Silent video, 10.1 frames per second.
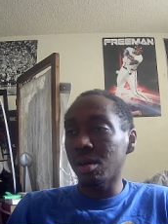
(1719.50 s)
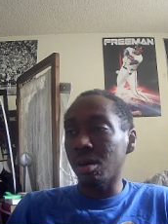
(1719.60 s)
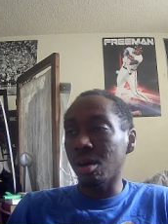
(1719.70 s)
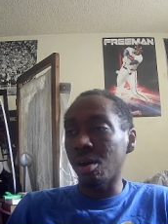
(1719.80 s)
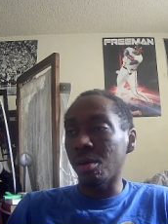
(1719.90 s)

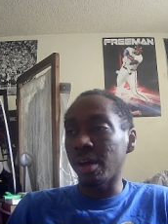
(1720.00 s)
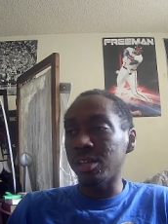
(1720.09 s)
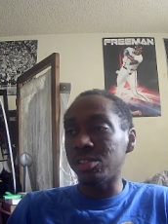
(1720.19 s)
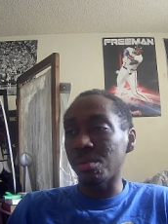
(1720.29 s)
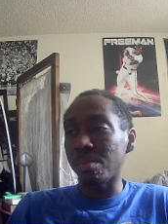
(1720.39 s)
Oh,
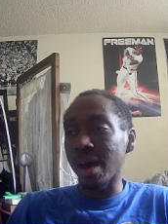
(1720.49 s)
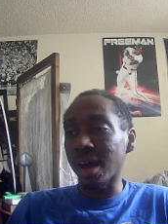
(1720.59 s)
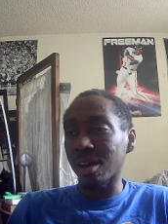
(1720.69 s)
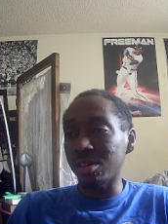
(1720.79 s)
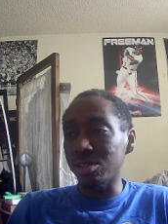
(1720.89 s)
heads it
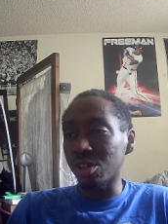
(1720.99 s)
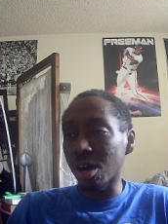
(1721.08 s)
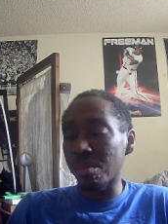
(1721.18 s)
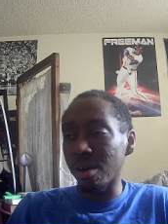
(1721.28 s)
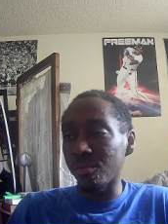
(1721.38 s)
back. Good
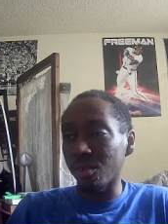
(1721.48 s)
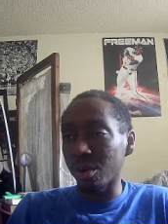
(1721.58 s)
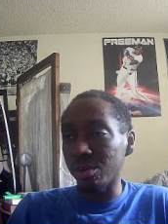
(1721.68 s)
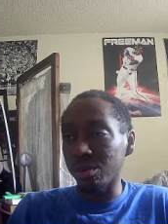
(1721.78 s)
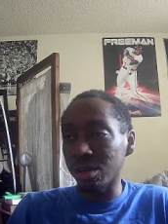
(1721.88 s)
job by
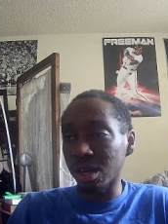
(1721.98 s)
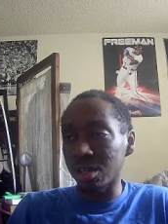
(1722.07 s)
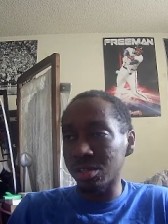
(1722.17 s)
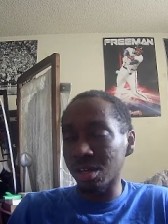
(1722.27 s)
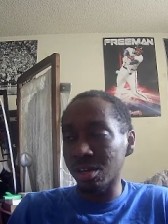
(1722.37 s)
Vardio to get
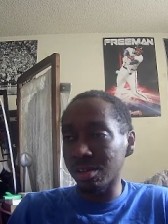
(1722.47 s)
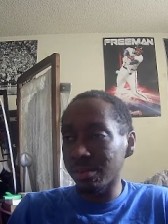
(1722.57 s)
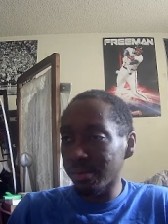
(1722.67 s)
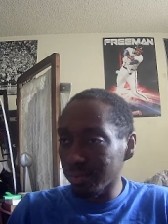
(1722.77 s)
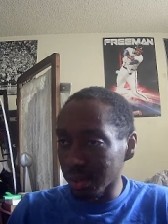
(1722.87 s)
it to
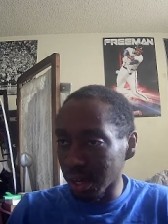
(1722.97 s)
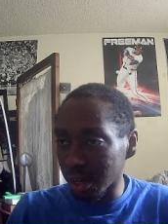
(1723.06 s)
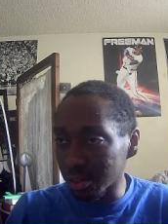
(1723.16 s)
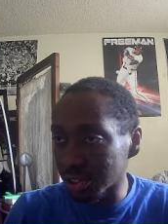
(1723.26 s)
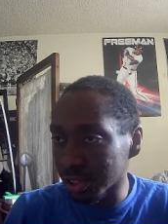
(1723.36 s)

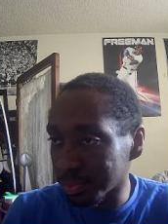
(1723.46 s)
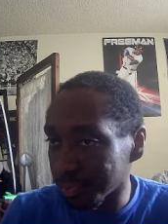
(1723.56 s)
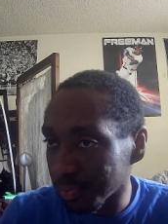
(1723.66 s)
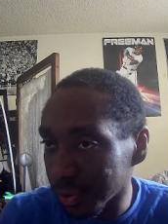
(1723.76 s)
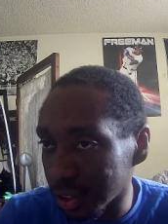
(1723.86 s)
Ederson.
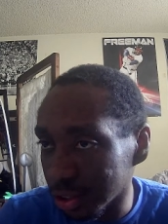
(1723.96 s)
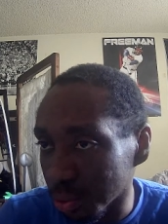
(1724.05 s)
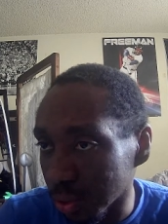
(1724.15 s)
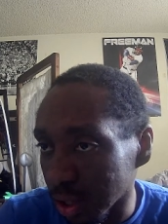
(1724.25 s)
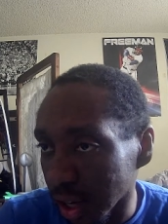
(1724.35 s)
Deals
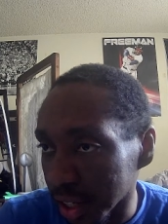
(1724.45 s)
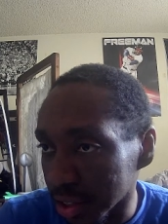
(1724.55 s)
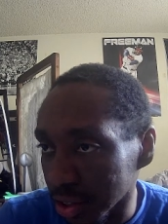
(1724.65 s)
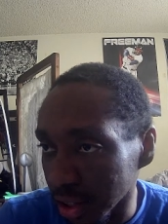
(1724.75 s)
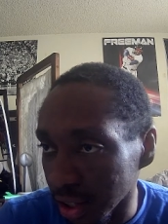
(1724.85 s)
with it
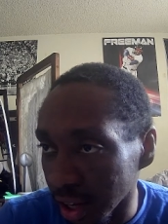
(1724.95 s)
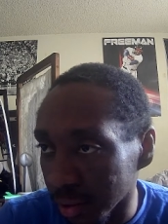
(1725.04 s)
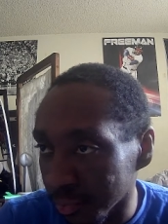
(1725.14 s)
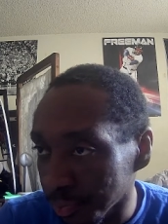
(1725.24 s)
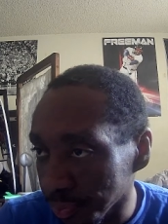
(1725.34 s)
nicely. And
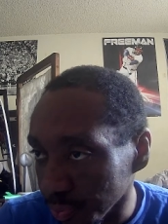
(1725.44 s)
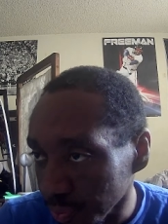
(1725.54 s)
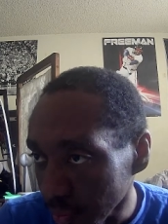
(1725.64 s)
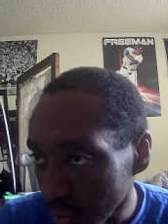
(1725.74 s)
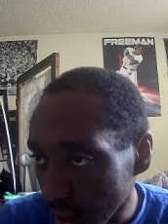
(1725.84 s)
then
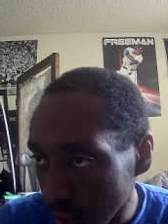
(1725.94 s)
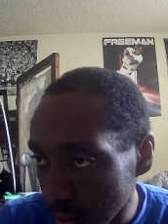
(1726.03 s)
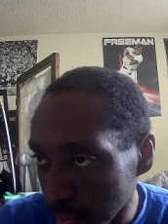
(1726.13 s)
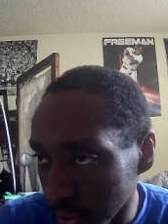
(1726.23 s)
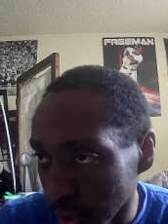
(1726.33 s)

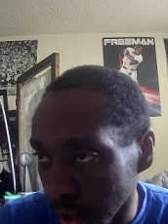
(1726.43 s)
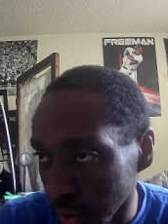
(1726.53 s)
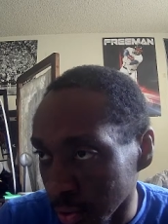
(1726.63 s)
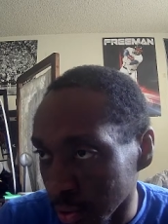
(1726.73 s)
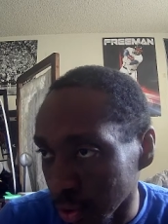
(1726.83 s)

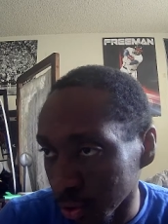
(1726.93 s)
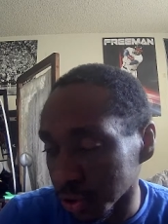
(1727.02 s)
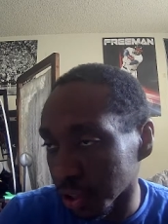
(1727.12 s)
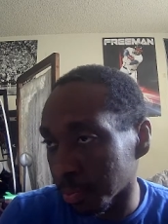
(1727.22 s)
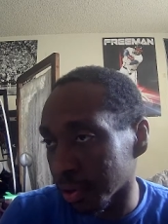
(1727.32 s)
Bernardo holds
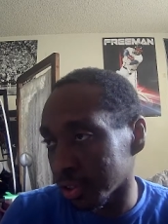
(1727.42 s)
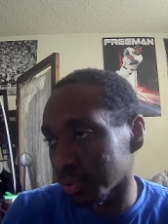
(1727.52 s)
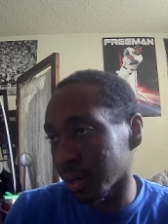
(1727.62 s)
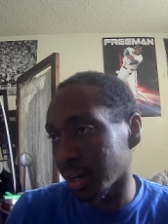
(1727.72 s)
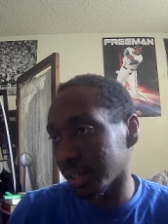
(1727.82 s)
it up on his
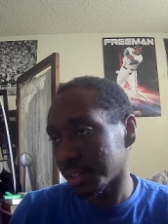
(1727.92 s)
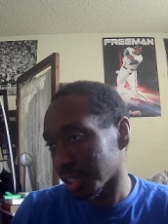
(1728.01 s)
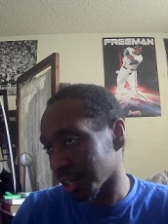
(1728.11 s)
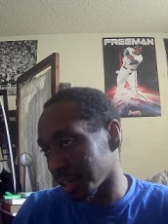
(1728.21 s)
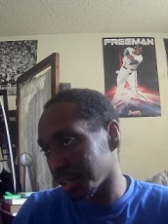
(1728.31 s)
right-hand
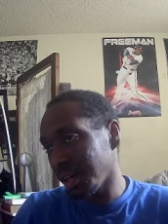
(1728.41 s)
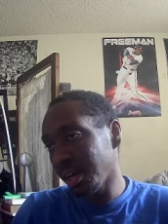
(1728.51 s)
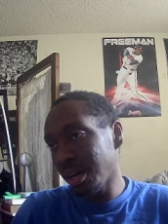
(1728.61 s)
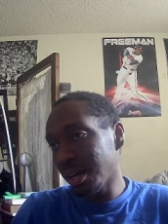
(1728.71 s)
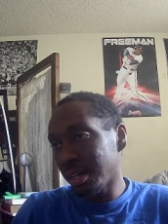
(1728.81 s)
side.
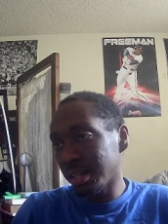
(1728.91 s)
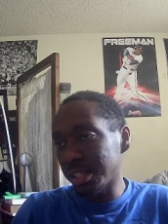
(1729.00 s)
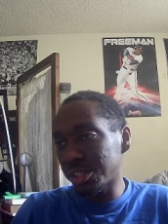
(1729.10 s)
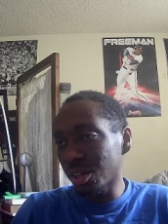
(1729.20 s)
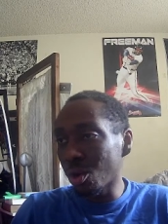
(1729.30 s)
They
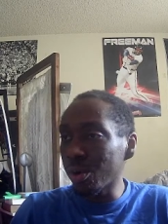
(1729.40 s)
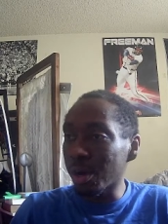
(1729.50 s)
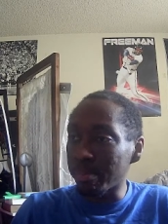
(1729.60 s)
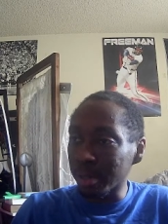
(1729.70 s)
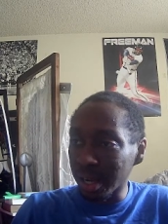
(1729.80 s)
slow it
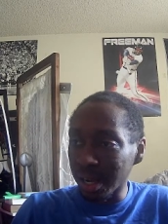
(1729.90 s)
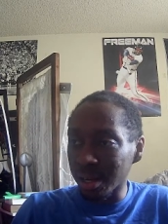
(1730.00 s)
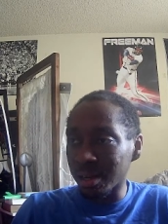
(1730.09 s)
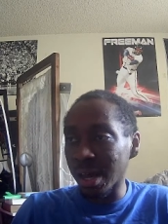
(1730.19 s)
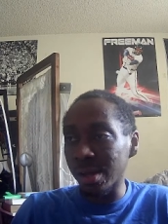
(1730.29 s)
up
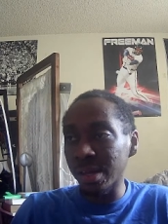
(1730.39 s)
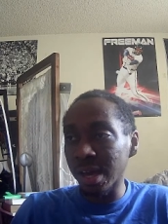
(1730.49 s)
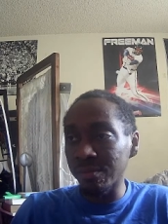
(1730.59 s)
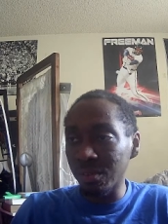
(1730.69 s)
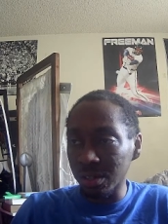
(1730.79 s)
again. Now they
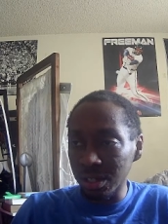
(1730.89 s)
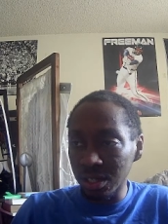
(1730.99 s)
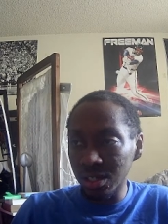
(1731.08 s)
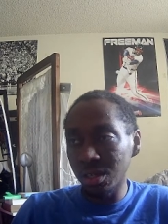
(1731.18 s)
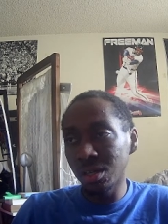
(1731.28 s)
have the lead.